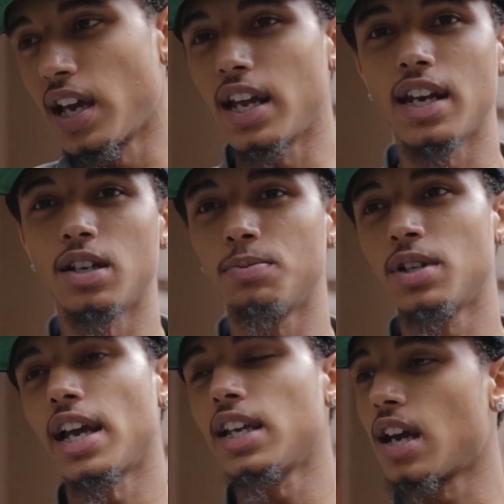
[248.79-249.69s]
and then
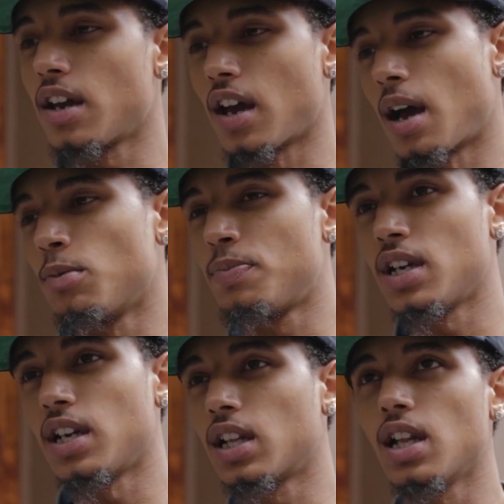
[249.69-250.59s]
be like, yeah, I'm gonna
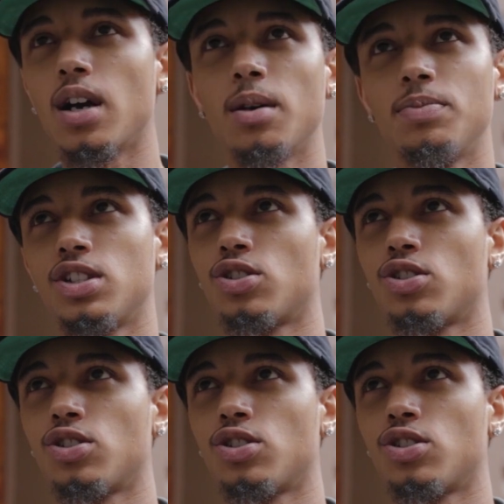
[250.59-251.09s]
be in the club,